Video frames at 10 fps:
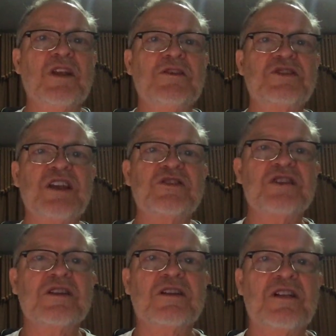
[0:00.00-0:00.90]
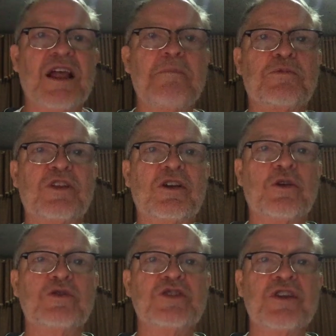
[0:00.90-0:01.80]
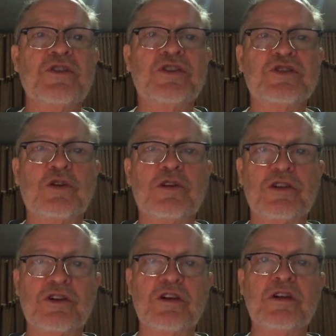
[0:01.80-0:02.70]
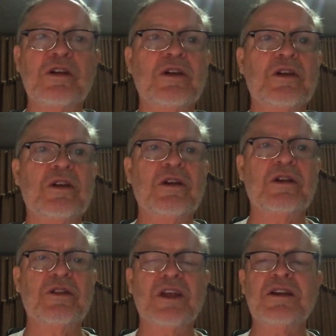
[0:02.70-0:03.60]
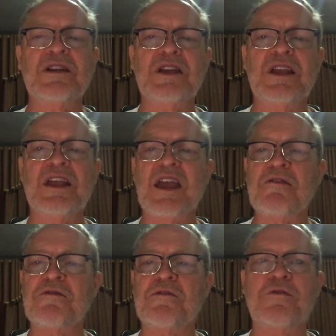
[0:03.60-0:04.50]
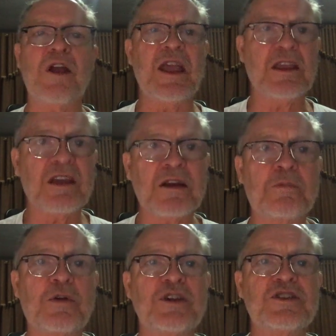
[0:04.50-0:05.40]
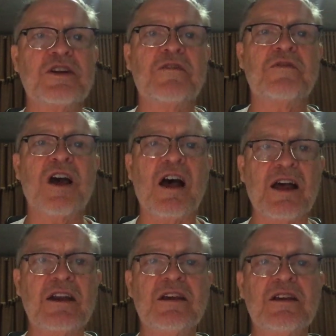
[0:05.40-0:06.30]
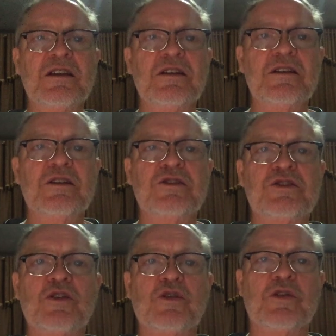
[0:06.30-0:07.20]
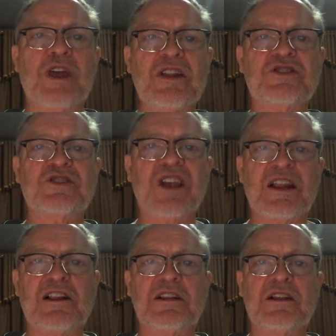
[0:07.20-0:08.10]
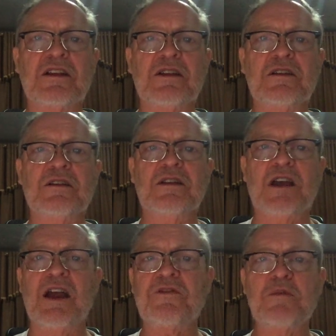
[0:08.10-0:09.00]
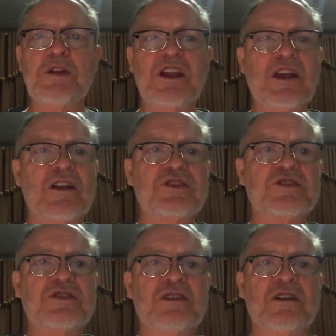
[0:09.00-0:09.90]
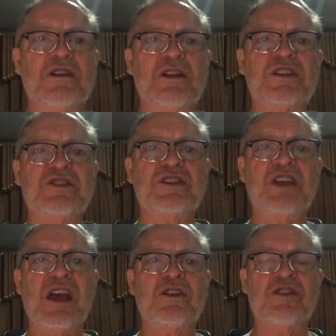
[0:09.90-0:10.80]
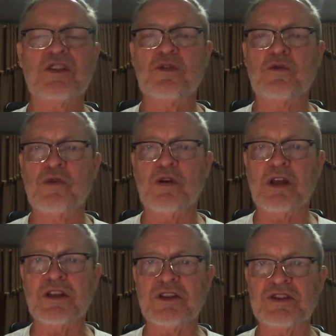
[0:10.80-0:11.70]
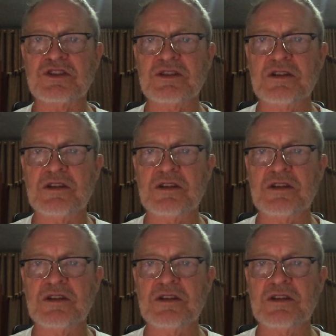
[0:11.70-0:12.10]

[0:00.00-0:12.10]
Jason clapped the coach on the shoulder. Then he gave Frank an appreciative nod. So that's settled. Everybody else, let's get to the ruins.